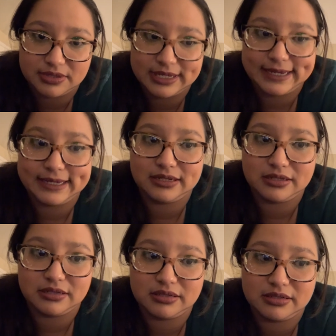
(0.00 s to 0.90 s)

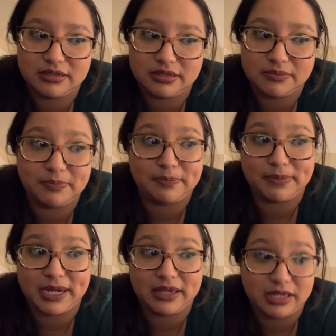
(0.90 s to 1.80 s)
And
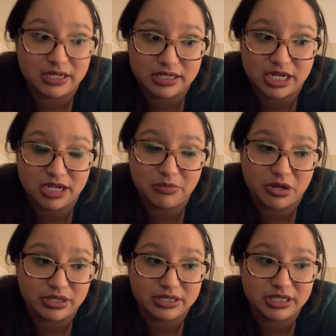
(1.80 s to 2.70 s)
by that time,
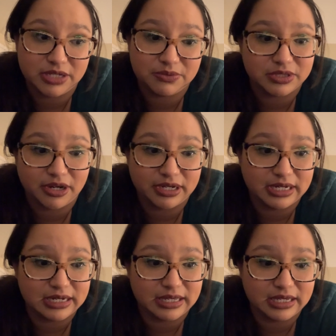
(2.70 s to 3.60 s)
honestly, it was
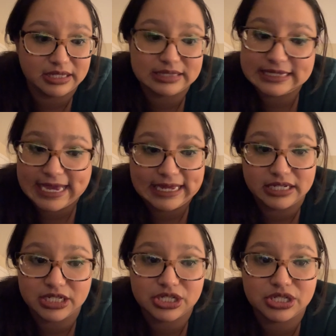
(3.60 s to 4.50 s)
already like
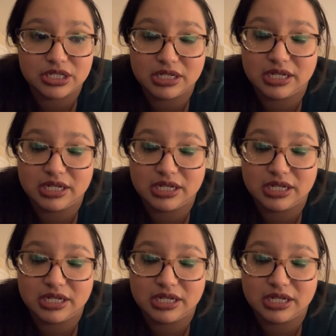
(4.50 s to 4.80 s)
10-ish.